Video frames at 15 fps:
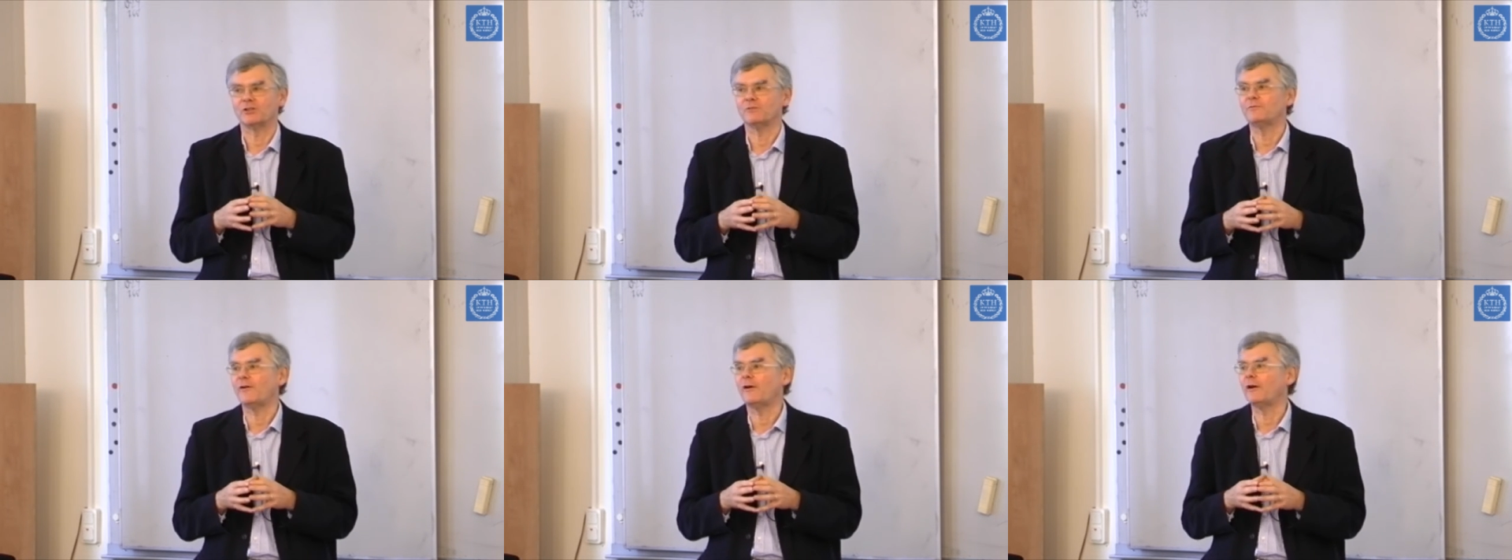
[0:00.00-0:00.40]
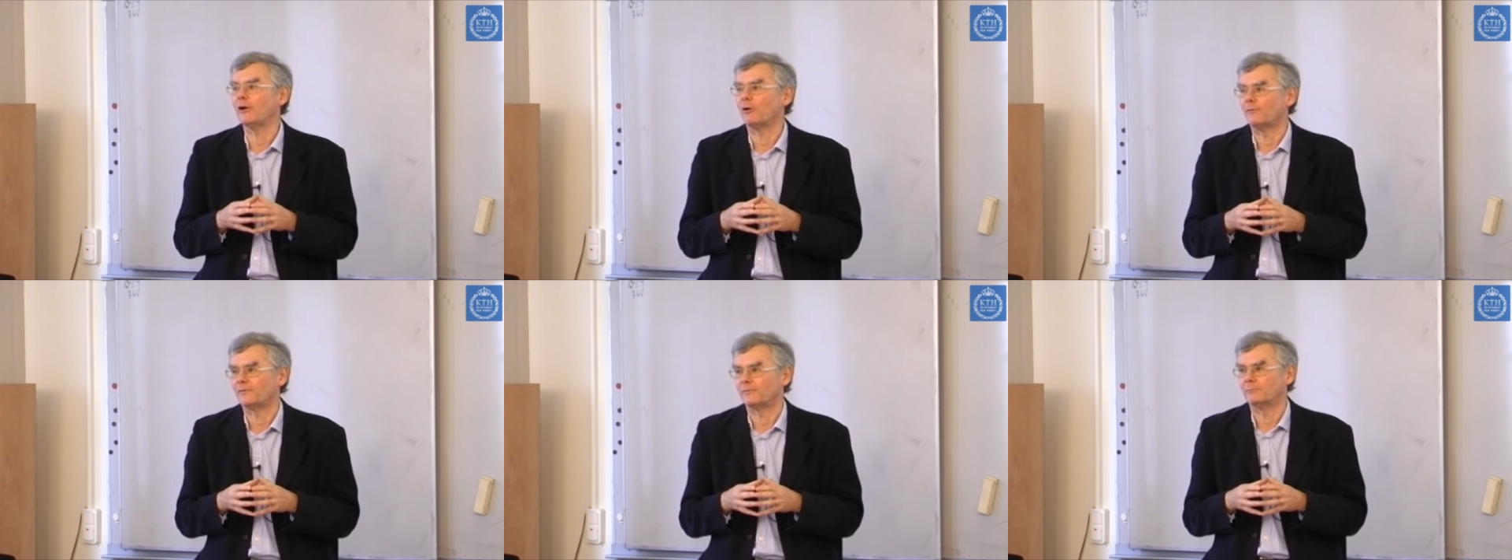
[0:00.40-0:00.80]
And very
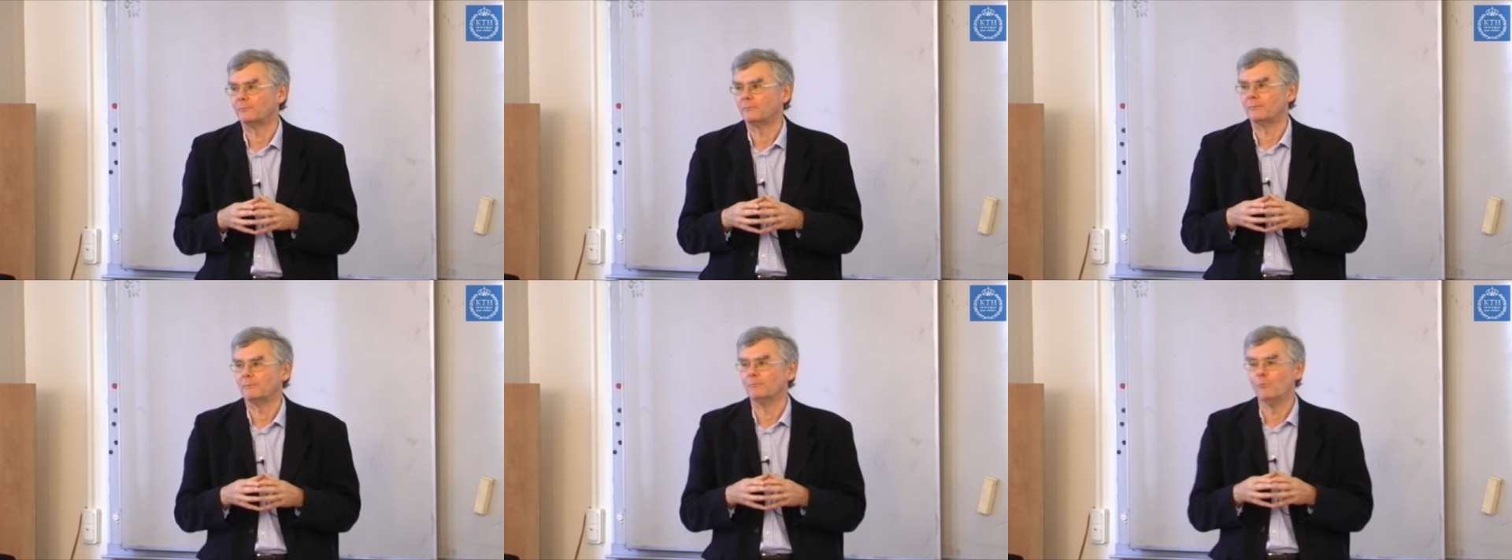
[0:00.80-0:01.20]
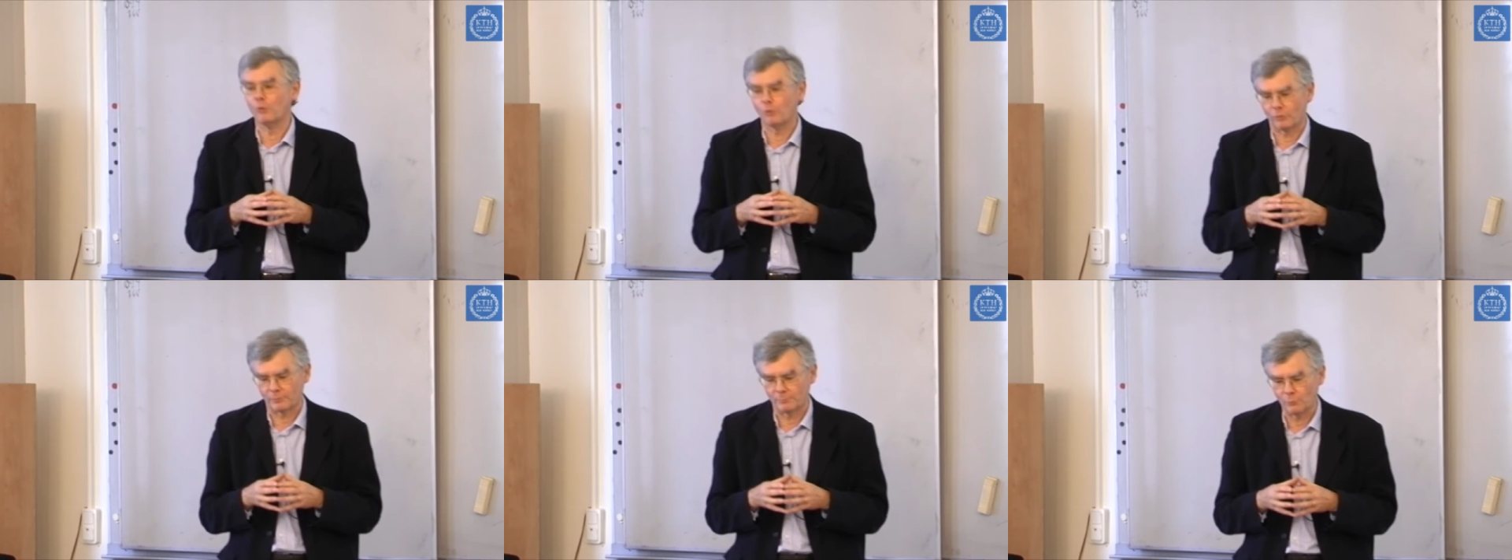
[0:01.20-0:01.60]
often,
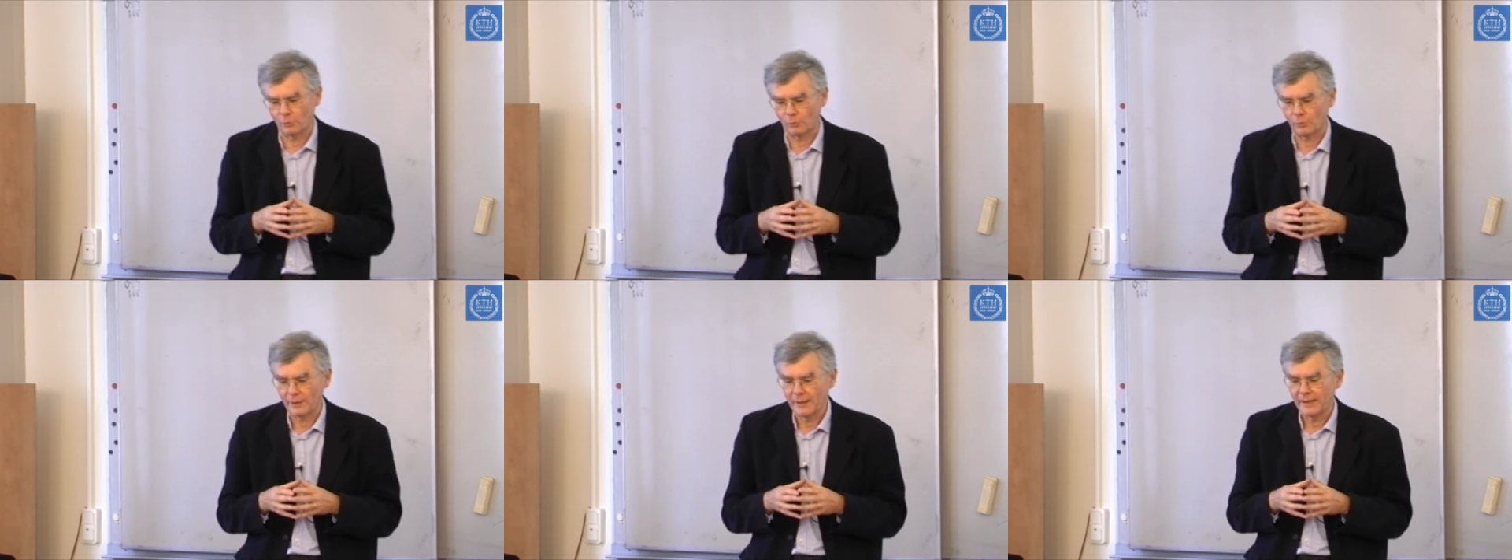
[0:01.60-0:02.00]
more and more,